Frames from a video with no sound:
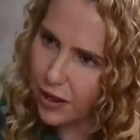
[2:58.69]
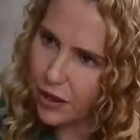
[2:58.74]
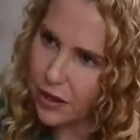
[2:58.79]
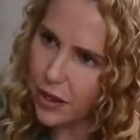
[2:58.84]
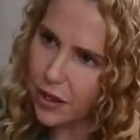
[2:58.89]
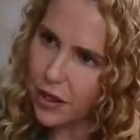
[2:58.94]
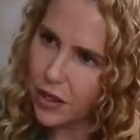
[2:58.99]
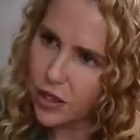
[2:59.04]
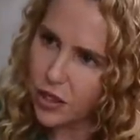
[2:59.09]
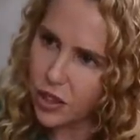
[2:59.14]

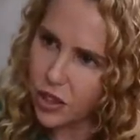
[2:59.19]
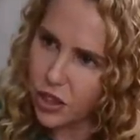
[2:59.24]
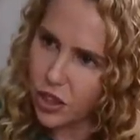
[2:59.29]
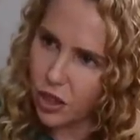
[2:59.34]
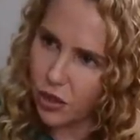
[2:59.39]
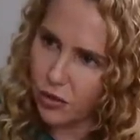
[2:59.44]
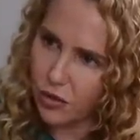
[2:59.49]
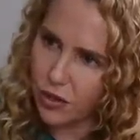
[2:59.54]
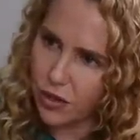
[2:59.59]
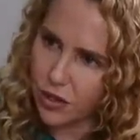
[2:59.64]
Yeah, it's all
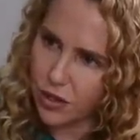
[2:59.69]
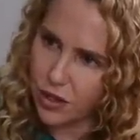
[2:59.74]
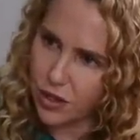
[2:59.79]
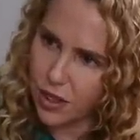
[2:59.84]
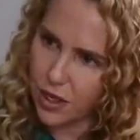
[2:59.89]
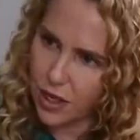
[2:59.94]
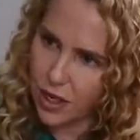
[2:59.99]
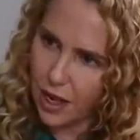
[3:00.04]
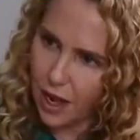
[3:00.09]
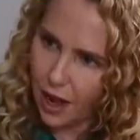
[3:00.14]
so the way in.
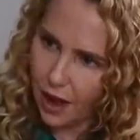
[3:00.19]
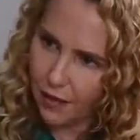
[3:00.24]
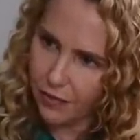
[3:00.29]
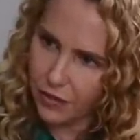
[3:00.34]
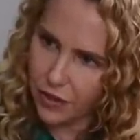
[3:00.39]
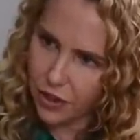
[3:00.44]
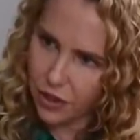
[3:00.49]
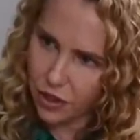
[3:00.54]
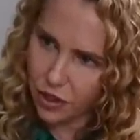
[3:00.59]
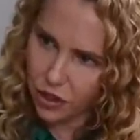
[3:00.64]
Did he
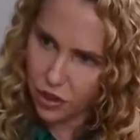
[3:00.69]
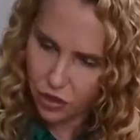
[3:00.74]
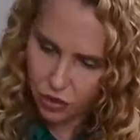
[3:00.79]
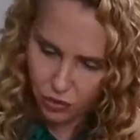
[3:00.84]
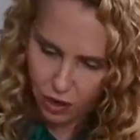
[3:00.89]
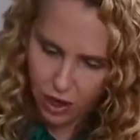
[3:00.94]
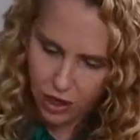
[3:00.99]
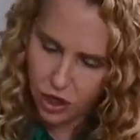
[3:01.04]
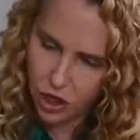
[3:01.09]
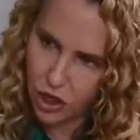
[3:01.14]
have to
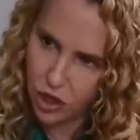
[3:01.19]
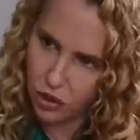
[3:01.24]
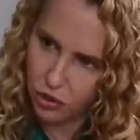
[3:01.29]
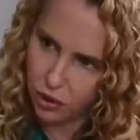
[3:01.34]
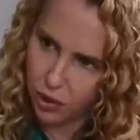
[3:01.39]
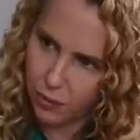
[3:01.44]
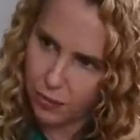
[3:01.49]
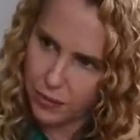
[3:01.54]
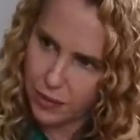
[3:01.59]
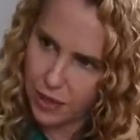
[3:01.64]
stretch your
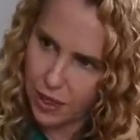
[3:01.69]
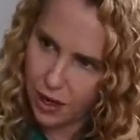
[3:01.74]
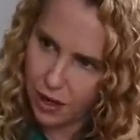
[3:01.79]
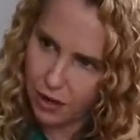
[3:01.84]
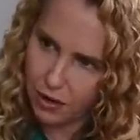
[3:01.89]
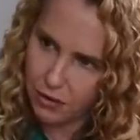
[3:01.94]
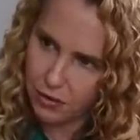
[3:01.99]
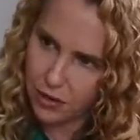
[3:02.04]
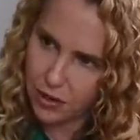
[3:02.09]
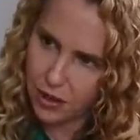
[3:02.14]
lips
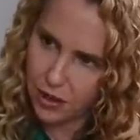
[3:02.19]
out?